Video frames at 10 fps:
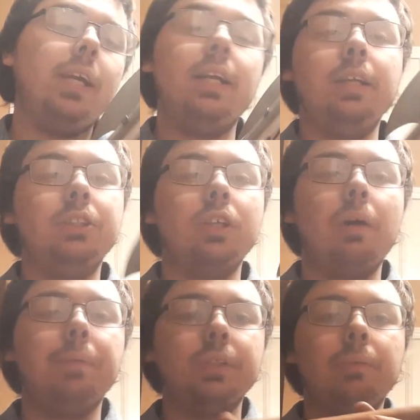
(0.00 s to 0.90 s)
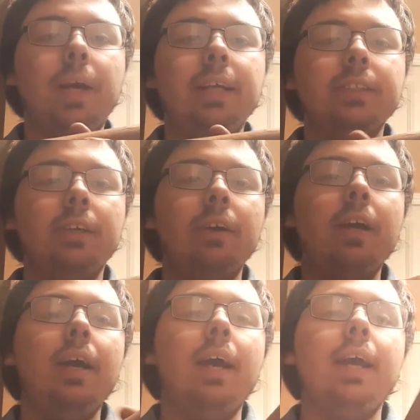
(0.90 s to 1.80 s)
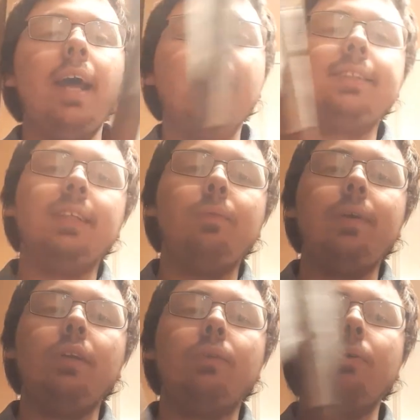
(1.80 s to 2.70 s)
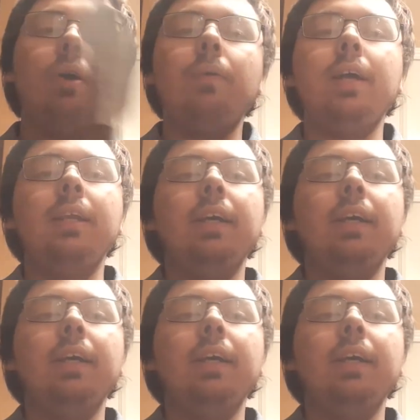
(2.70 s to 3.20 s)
and it is sharp as a razor. And actually when you throw it,